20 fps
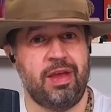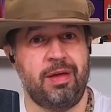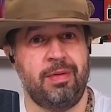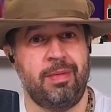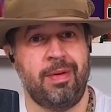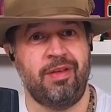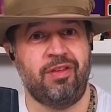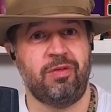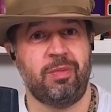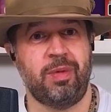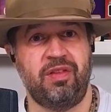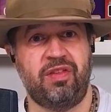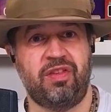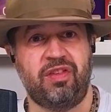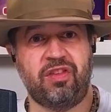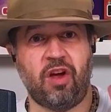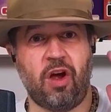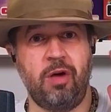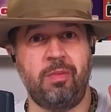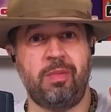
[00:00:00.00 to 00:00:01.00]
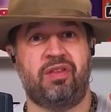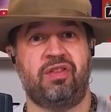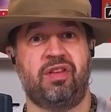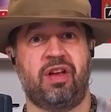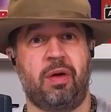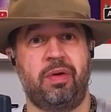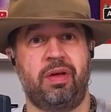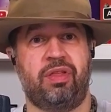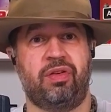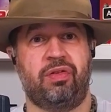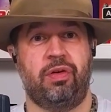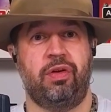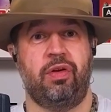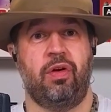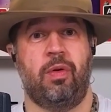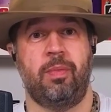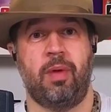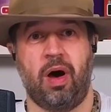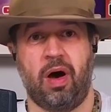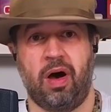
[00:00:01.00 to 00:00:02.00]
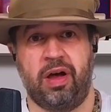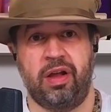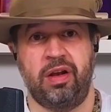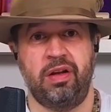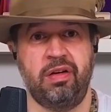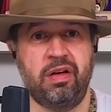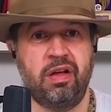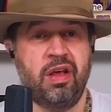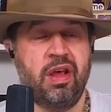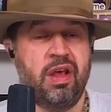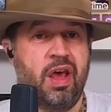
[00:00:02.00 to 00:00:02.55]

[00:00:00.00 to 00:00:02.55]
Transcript: must have been so much going through your mind